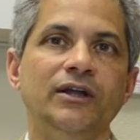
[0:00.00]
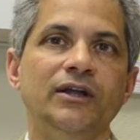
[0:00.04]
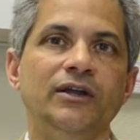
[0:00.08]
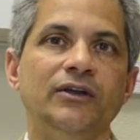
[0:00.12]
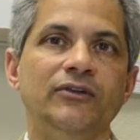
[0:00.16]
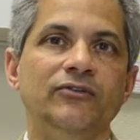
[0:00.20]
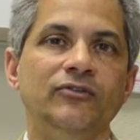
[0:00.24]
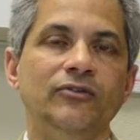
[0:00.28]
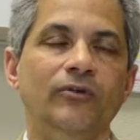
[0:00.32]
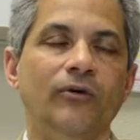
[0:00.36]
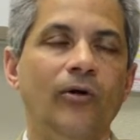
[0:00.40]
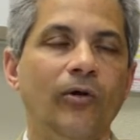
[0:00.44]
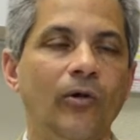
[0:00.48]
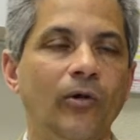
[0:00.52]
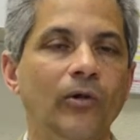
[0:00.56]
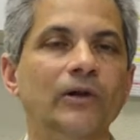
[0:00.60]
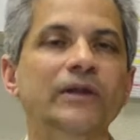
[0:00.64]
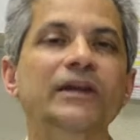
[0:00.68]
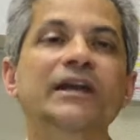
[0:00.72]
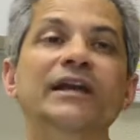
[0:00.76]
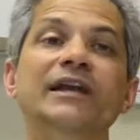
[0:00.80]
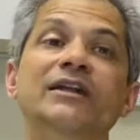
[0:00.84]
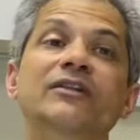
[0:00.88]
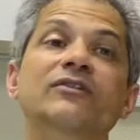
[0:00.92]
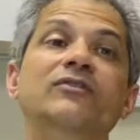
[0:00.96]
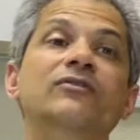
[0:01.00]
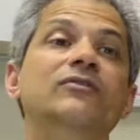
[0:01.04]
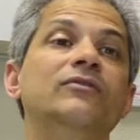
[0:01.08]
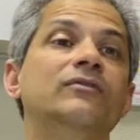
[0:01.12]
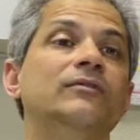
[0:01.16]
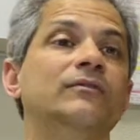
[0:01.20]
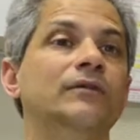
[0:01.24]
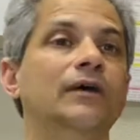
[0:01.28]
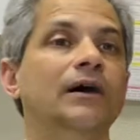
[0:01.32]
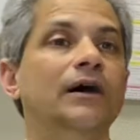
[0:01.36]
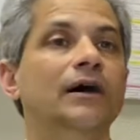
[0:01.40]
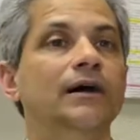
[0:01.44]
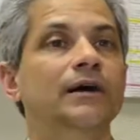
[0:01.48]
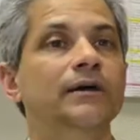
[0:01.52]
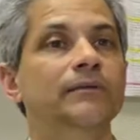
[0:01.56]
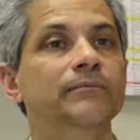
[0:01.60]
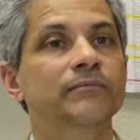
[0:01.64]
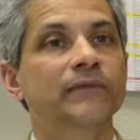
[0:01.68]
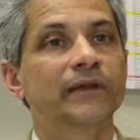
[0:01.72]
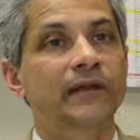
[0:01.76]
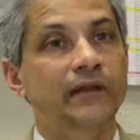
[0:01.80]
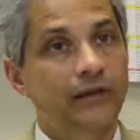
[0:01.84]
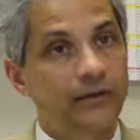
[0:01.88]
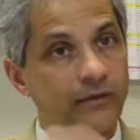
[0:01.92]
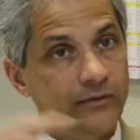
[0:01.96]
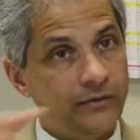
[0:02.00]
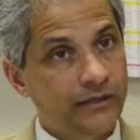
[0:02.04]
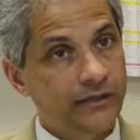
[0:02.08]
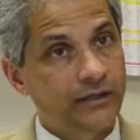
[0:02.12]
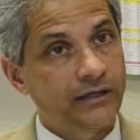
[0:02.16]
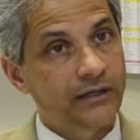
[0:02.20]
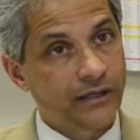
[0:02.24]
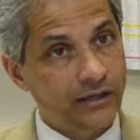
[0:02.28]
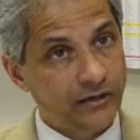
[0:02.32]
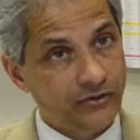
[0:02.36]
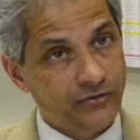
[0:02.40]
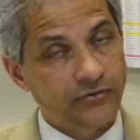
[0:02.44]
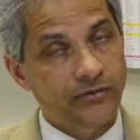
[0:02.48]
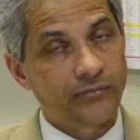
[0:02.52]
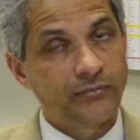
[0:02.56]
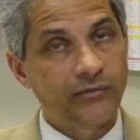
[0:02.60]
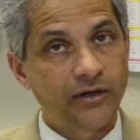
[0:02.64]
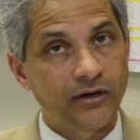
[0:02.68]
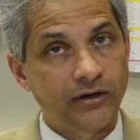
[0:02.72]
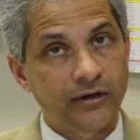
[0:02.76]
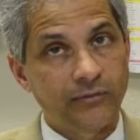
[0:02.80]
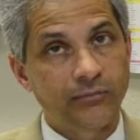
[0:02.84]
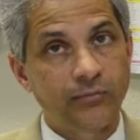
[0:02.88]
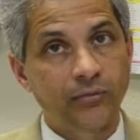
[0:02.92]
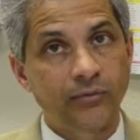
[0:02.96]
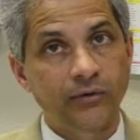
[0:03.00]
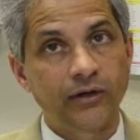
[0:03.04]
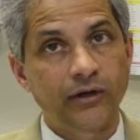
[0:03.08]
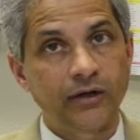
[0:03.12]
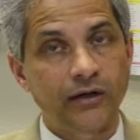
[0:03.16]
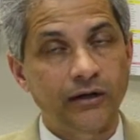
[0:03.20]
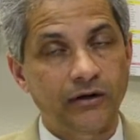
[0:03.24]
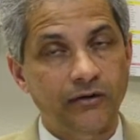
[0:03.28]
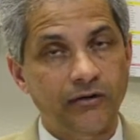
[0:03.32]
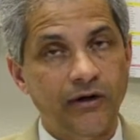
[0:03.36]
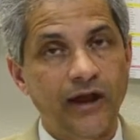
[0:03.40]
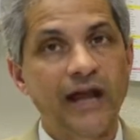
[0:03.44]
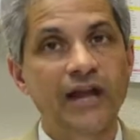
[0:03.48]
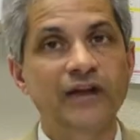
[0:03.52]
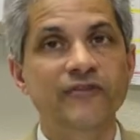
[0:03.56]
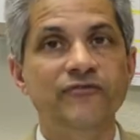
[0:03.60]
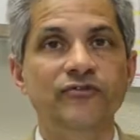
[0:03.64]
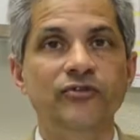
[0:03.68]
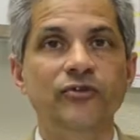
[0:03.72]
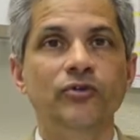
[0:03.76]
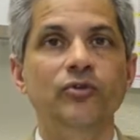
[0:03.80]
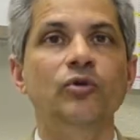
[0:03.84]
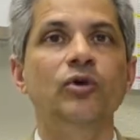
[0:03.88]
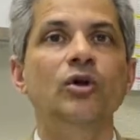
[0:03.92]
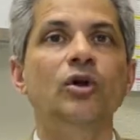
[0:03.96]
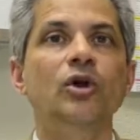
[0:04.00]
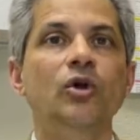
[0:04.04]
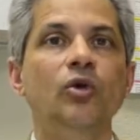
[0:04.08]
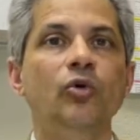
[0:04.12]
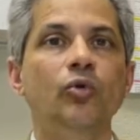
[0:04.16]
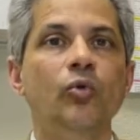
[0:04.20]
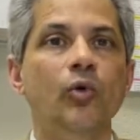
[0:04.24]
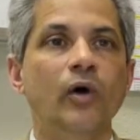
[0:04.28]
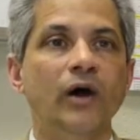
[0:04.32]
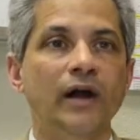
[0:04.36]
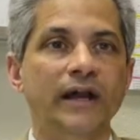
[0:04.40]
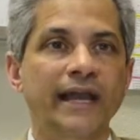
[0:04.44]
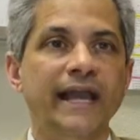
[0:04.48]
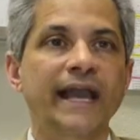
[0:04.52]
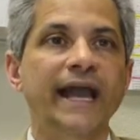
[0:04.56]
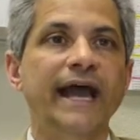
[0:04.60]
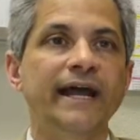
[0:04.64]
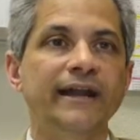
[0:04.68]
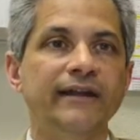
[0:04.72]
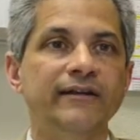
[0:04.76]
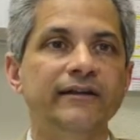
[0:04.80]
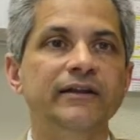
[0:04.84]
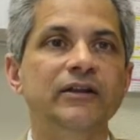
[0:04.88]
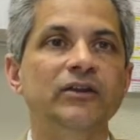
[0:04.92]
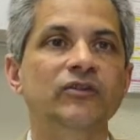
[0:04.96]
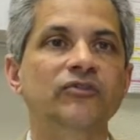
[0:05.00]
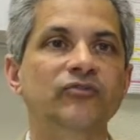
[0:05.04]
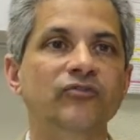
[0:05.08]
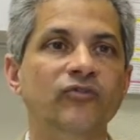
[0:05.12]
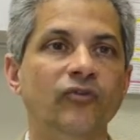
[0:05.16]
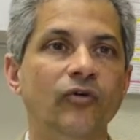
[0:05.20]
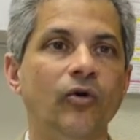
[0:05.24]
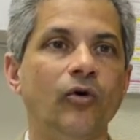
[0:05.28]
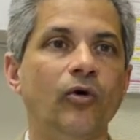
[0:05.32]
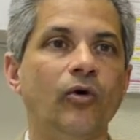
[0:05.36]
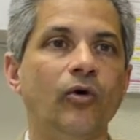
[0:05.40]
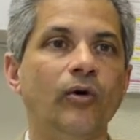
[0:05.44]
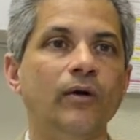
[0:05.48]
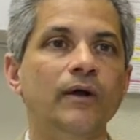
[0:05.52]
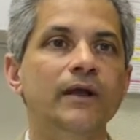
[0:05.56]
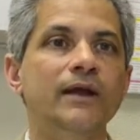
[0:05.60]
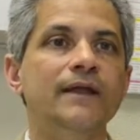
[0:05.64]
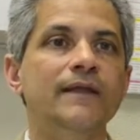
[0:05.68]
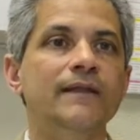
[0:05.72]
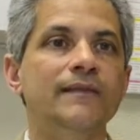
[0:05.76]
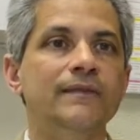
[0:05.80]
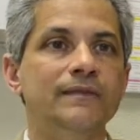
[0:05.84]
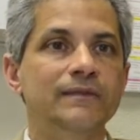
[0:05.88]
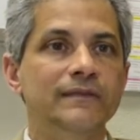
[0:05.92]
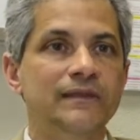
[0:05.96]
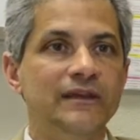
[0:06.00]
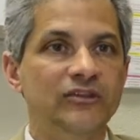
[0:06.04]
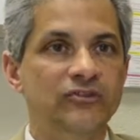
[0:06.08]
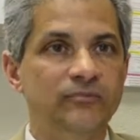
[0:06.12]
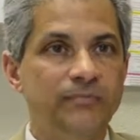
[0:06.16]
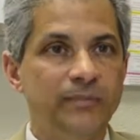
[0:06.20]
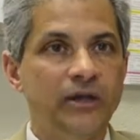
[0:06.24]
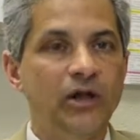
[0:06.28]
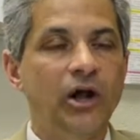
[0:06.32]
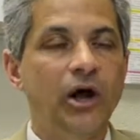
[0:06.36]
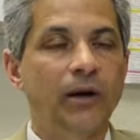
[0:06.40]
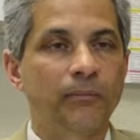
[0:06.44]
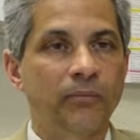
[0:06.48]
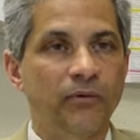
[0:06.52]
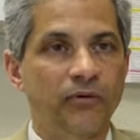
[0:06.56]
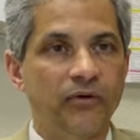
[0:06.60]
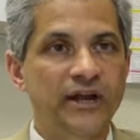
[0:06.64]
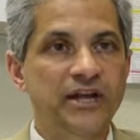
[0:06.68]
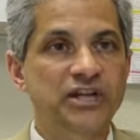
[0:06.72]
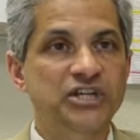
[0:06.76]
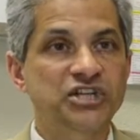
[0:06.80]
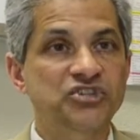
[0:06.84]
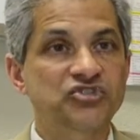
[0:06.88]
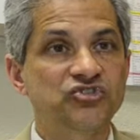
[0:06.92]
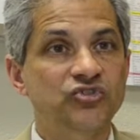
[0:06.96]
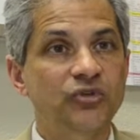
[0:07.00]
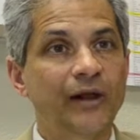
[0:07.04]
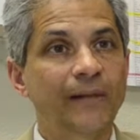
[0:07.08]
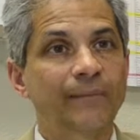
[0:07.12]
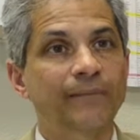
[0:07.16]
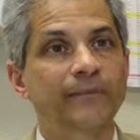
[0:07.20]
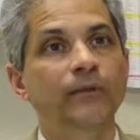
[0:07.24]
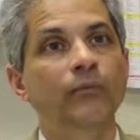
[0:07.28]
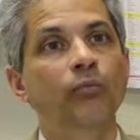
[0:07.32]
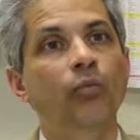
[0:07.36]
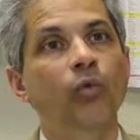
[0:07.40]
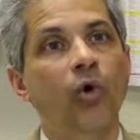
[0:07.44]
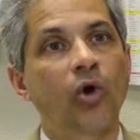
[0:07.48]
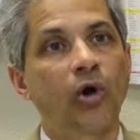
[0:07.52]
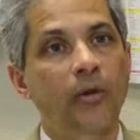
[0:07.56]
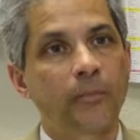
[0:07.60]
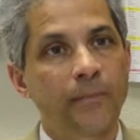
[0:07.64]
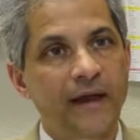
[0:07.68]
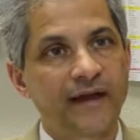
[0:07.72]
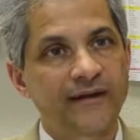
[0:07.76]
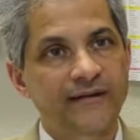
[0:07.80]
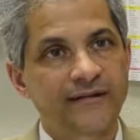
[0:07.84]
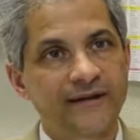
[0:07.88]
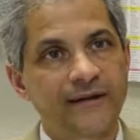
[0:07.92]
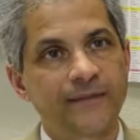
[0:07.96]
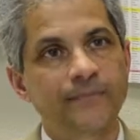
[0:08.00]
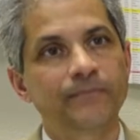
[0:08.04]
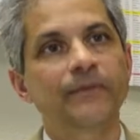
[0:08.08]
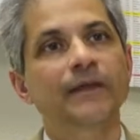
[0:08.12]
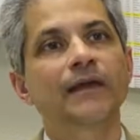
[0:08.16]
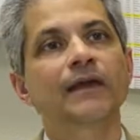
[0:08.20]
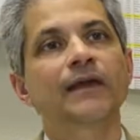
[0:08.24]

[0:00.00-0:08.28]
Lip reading: So all kids, including kids from here at Grandview, who are candidates for these big operations to help them walk better,